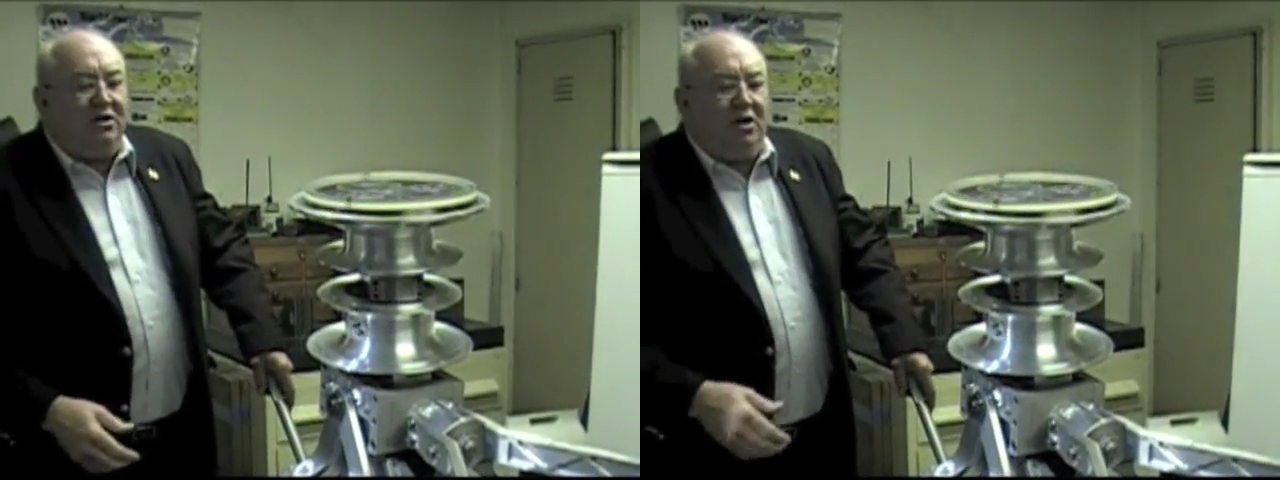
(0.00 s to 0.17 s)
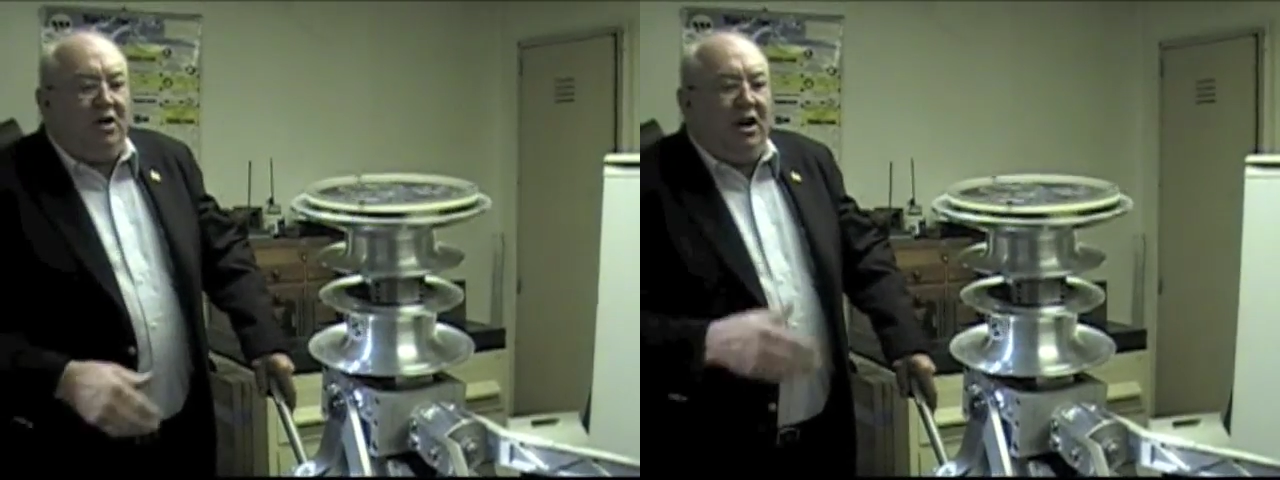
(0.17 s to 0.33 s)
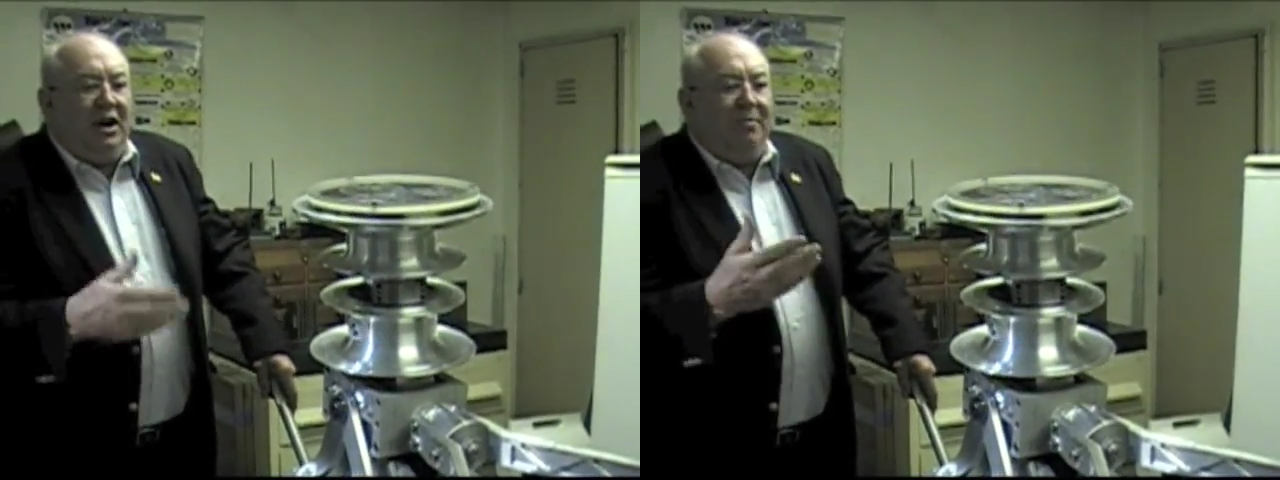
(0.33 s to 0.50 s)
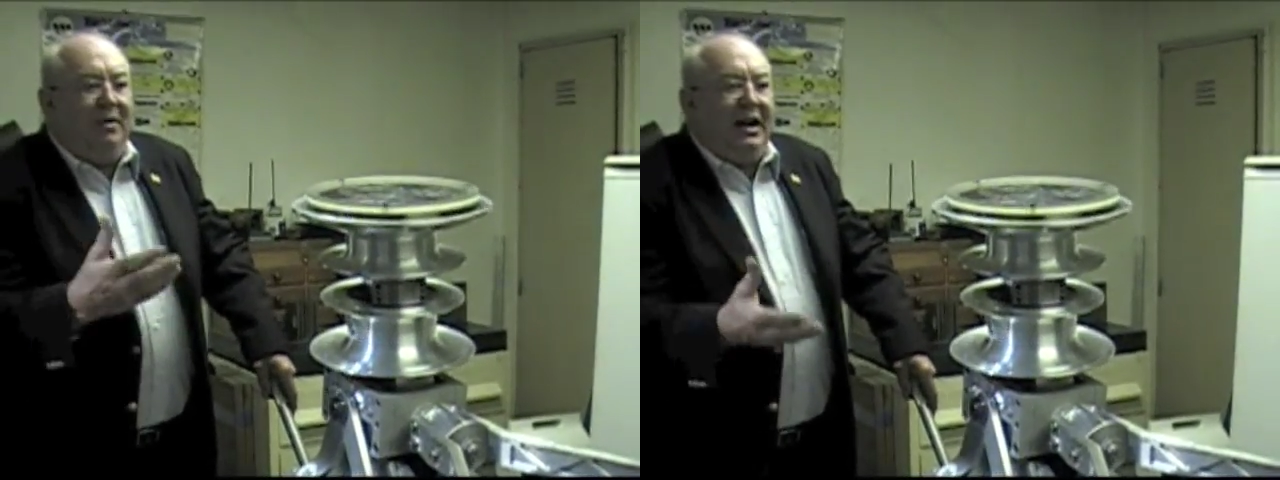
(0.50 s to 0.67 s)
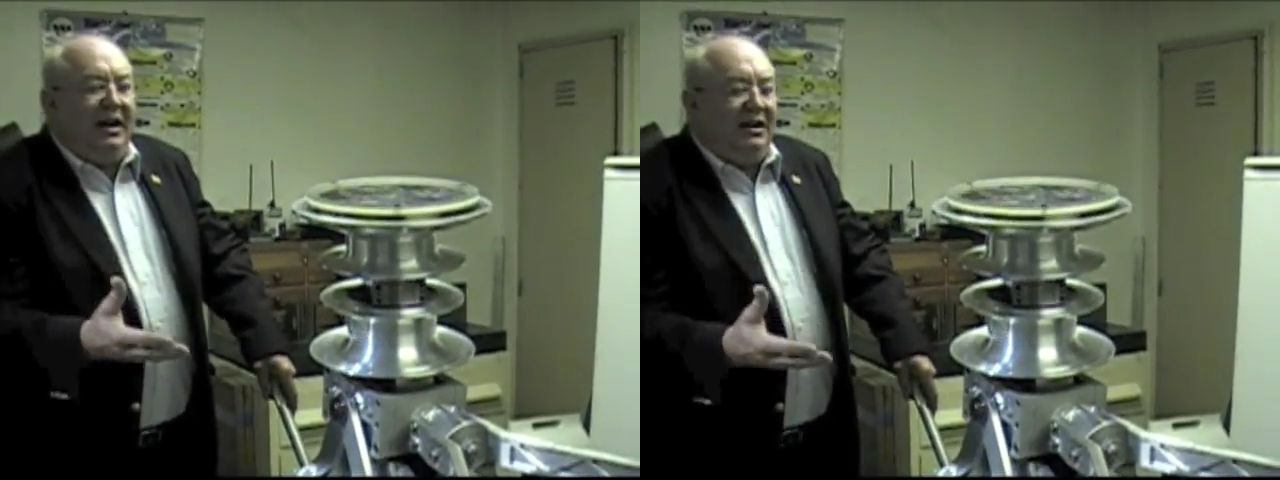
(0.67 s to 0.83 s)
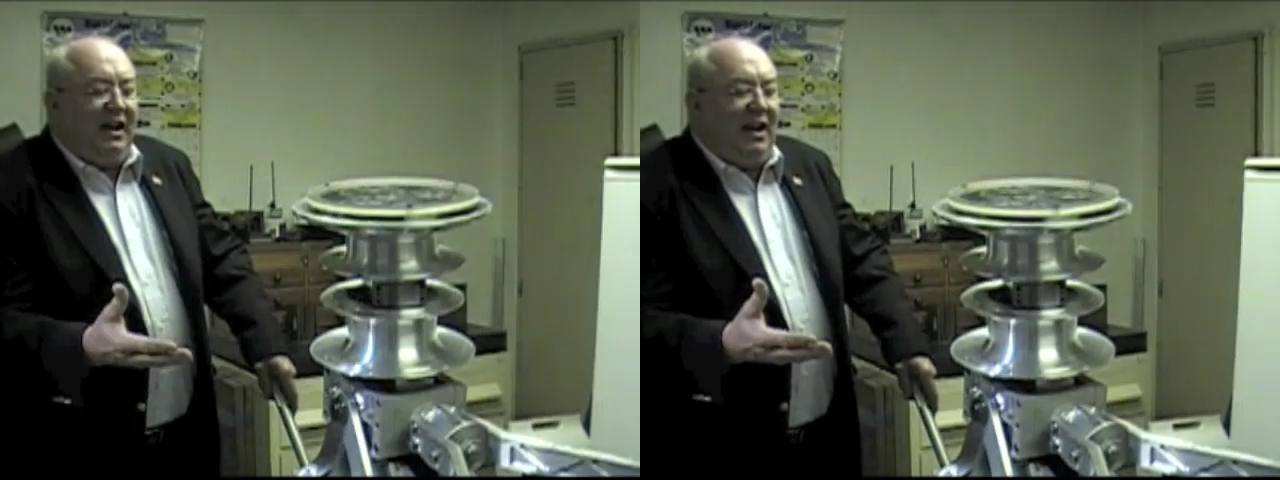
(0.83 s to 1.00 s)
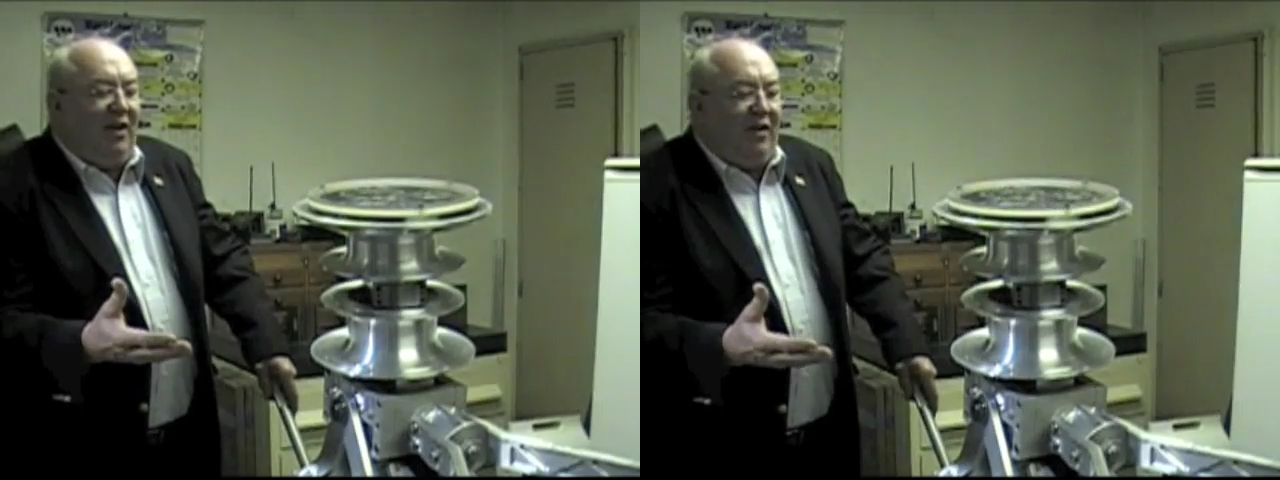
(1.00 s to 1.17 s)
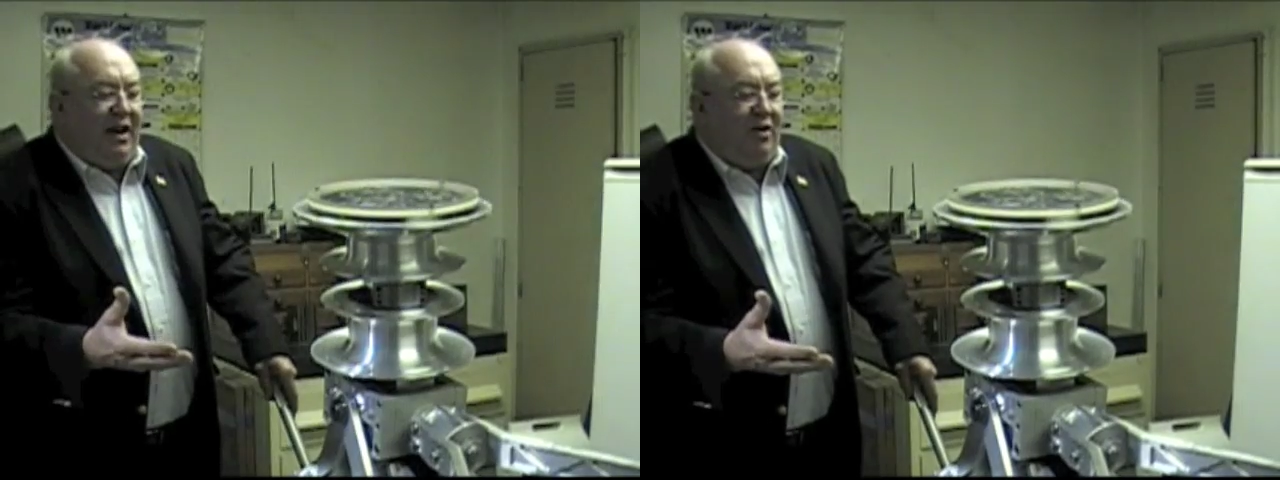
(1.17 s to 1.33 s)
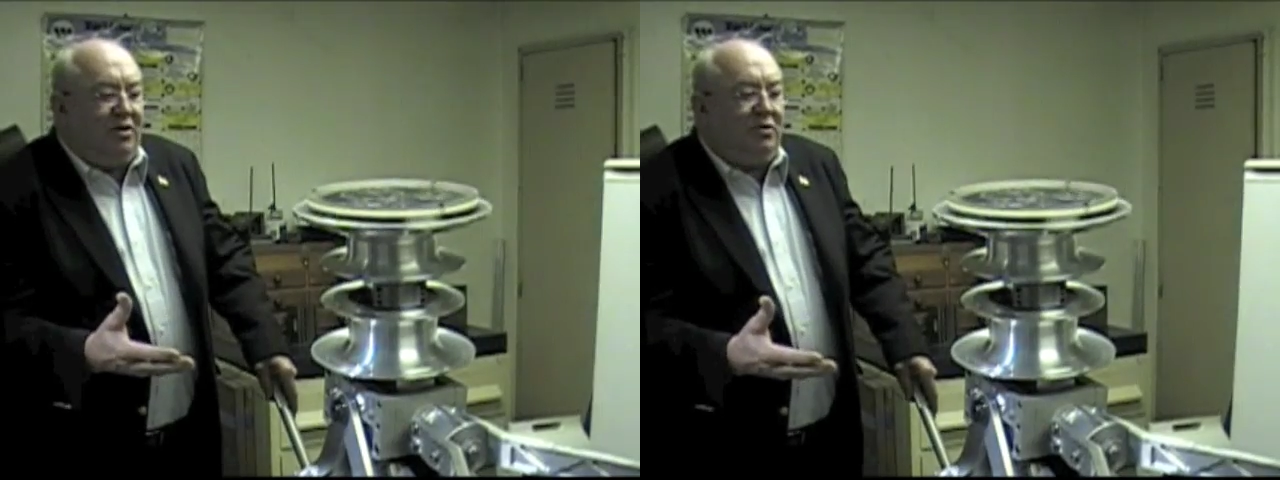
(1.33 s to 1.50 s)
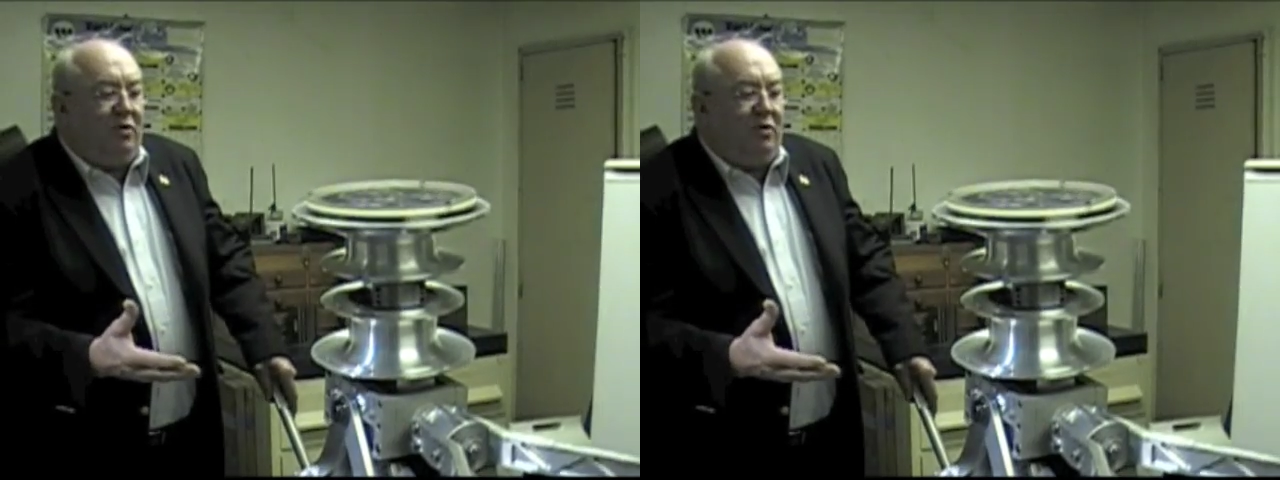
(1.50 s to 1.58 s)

so you eliminate the elevators.